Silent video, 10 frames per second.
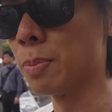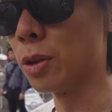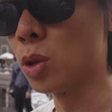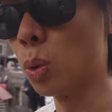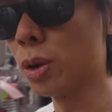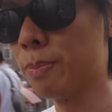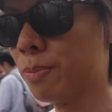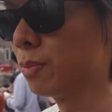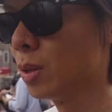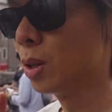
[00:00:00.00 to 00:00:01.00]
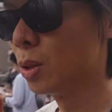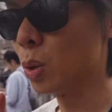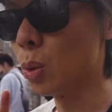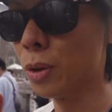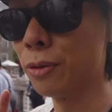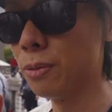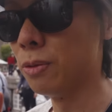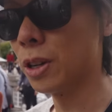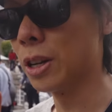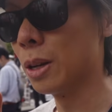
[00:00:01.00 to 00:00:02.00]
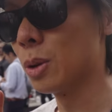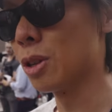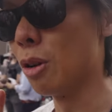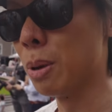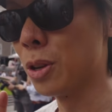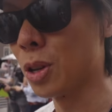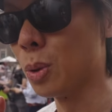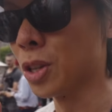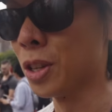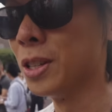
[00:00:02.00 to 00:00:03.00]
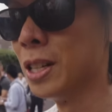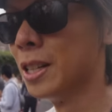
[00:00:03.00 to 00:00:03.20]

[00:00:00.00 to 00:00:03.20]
but Tour de fucking hell, there's a lot of bicycles here.